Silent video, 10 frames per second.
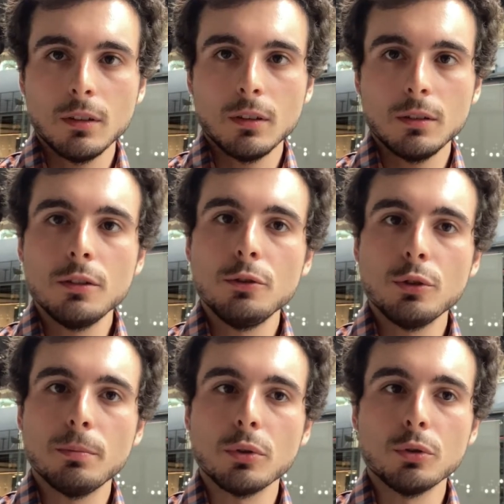This new
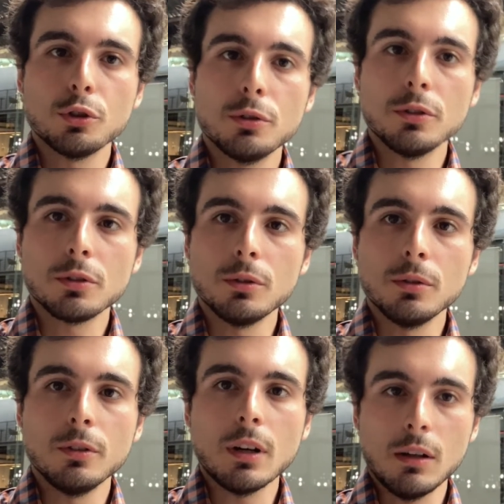approach is called
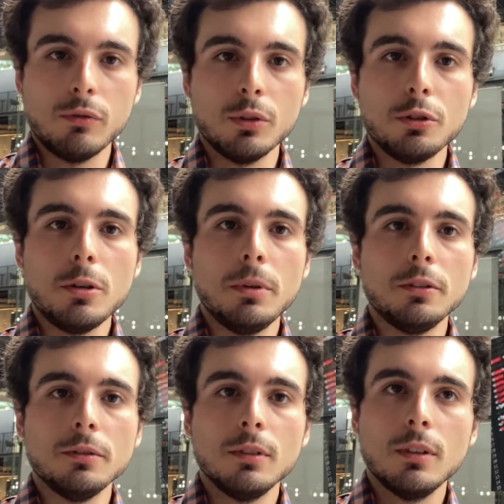alpha-anonymity.
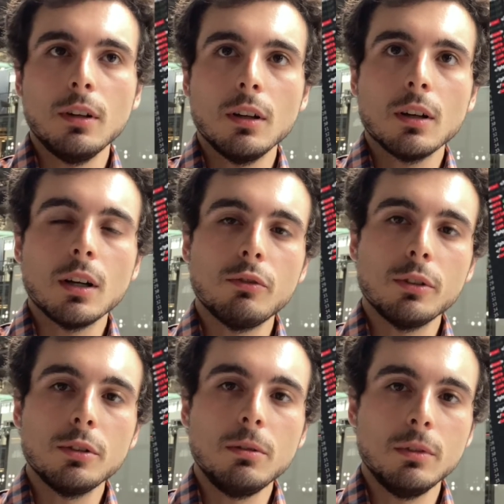
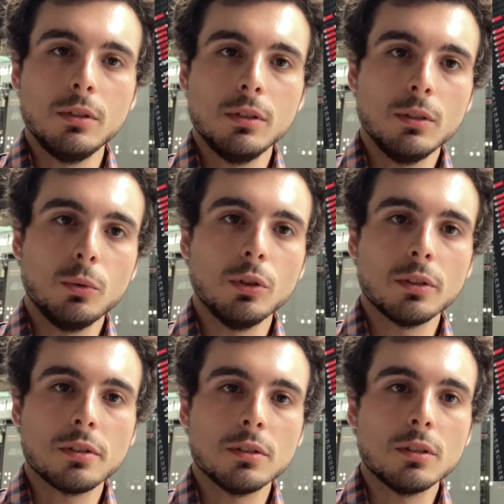Alpha-anonymity
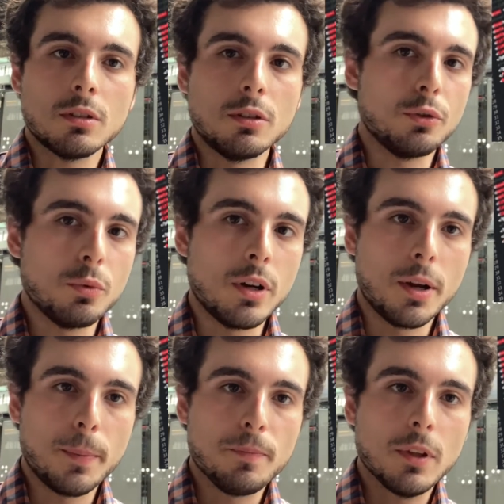works in this way.
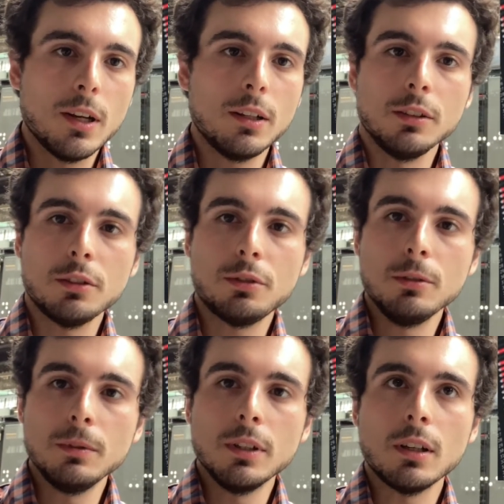Let us
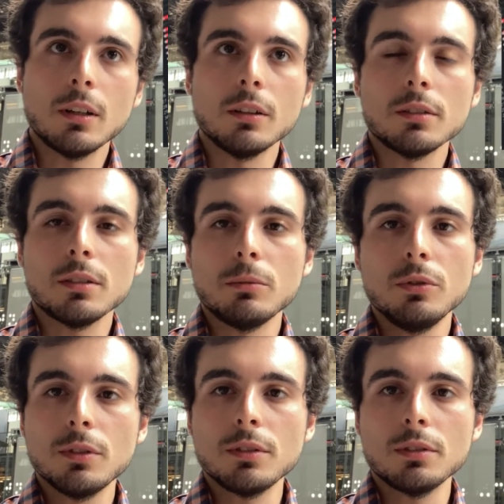assume there are some
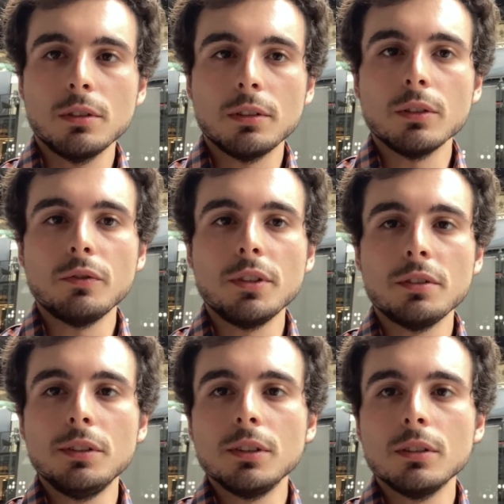users that are
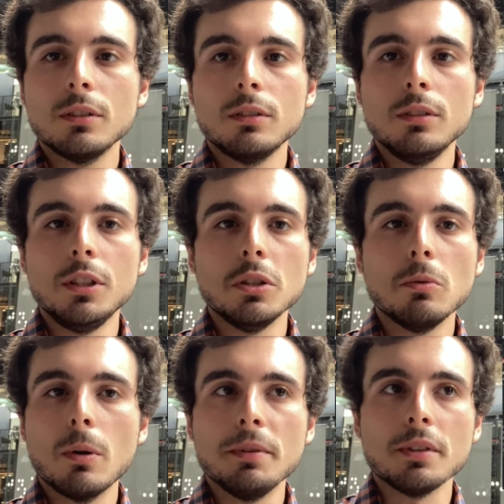visiting the
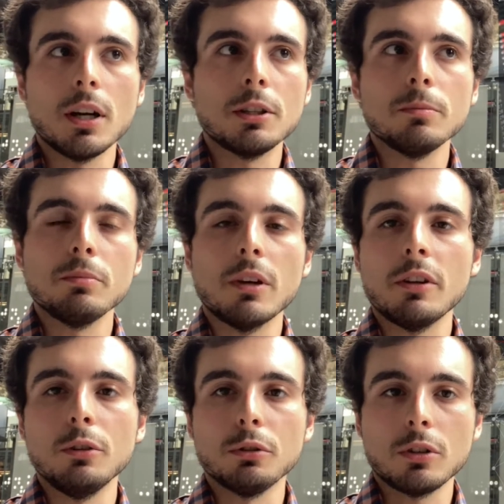website
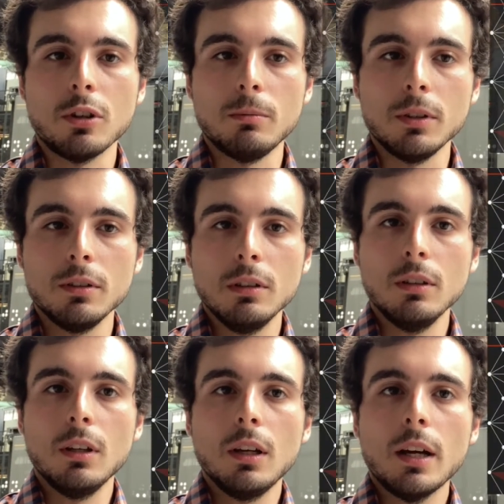private.com,
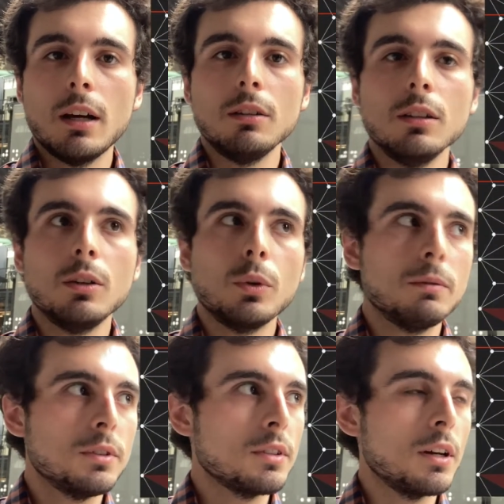and we've
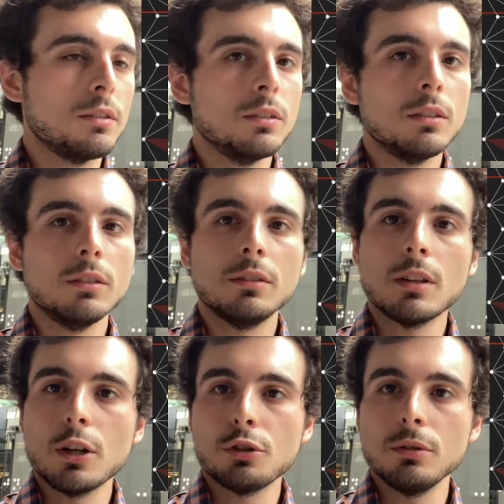set the
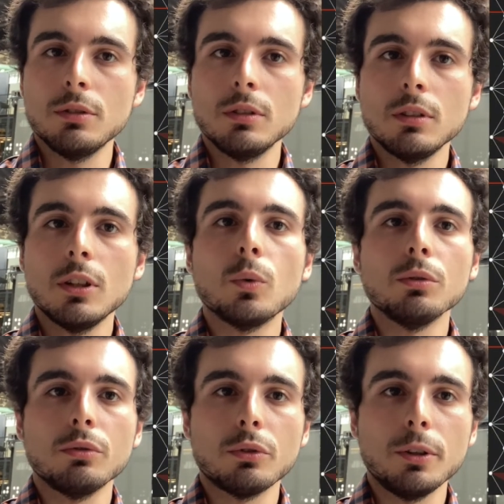threshold equal
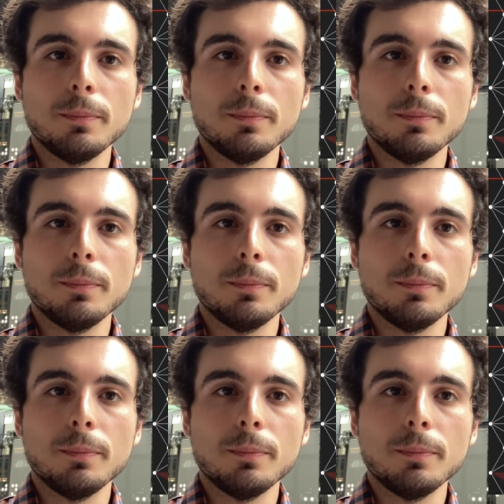to 3.